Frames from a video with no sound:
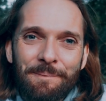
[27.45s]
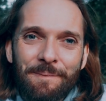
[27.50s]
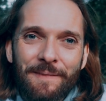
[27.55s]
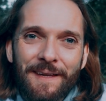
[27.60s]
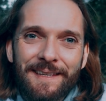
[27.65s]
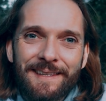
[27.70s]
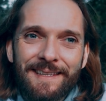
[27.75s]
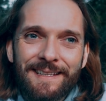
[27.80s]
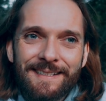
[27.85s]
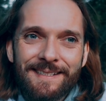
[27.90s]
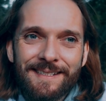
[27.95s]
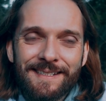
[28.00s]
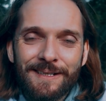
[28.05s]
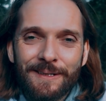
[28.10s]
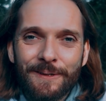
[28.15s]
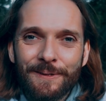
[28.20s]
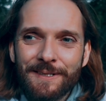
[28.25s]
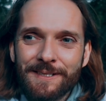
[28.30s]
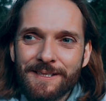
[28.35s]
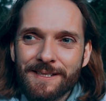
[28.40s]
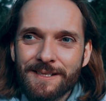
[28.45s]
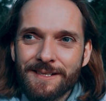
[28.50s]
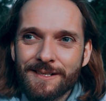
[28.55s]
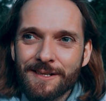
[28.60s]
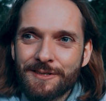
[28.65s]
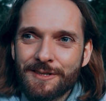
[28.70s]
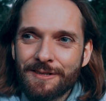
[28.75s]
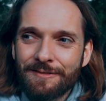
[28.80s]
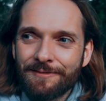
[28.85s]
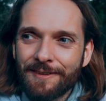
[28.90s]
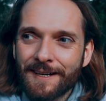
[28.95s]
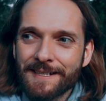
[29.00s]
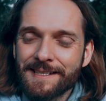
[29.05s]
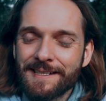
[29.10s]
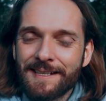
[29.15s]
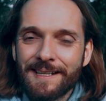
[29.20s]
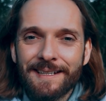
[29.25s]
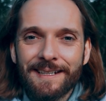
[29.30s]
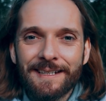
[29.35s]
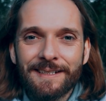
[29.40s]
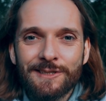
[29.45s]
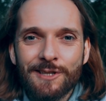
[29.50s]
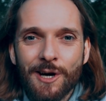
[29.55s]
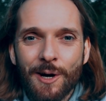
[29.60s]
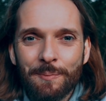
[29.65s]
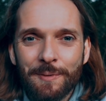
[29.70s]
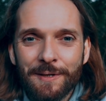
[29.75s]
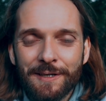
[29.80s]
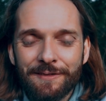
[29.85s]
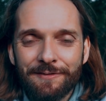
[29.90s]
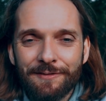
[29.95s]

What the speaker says: I think stillness is such a fascinating topic